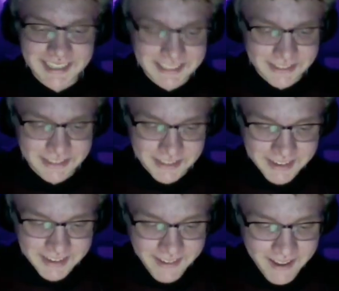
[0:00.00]
dude.
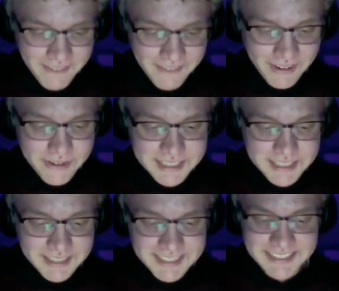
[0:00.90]
Why would you
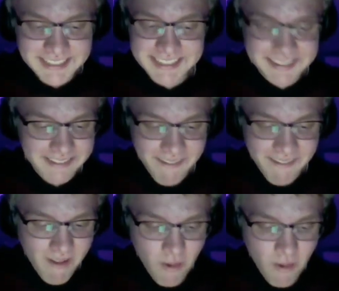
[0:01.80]
just
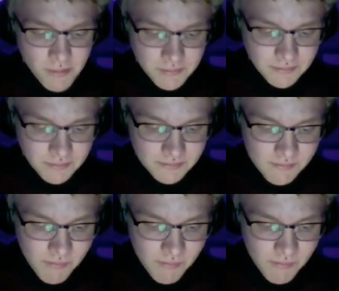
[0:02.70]
Get